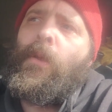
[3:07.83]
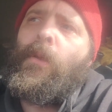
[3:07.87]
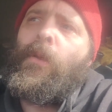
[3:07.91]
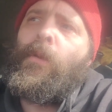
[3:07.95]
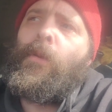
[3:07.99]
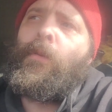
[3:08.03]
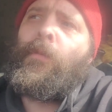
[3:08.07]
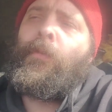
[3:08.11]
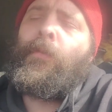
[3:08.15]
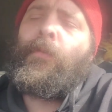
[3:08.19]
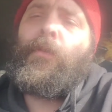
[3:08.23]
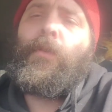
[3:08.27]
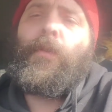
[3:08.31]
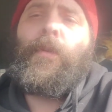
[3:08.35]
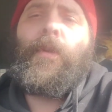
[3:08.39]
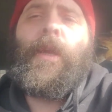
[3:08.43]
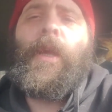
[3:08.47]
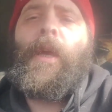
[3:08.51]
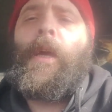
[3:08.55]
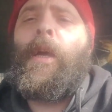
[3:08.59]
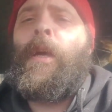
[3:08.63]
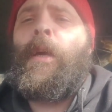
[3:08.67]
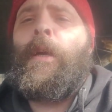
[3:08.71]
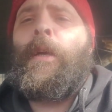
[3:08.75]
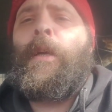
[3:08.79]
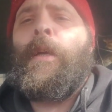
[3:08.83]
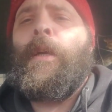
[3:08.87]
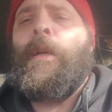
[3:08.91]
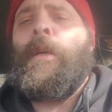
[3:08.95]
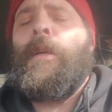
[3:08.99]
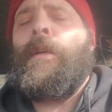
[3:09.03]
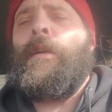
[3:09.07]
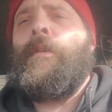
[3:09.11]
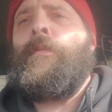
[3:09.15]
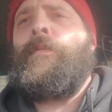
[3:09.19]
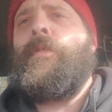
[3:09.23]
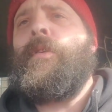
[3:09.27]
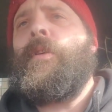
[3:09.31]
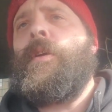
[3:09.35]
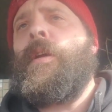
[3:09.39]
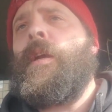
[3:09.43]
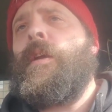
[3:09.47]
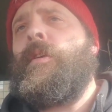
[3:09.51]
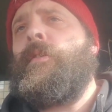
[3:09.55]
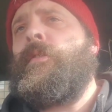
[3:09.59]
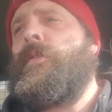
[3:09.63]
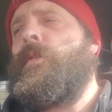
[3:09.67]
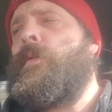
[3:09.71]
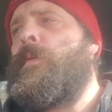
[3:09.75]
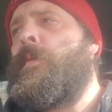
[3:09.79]
Again, if you
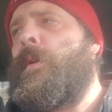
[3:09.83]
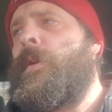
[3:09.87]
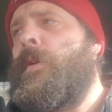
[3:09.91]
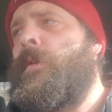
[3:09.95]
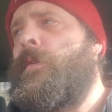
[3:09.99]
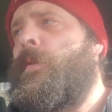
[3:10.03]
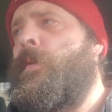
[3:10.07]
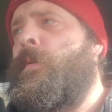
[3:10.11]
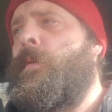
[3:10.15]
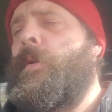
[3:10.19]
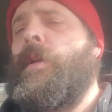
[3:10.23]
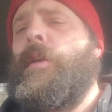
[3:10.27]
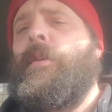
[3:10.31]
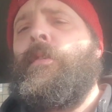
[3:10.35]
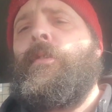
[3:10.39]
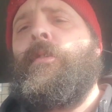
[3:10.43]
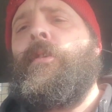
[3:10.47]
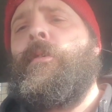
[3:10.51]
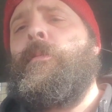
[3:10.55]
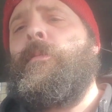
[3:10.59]
guys do want to donate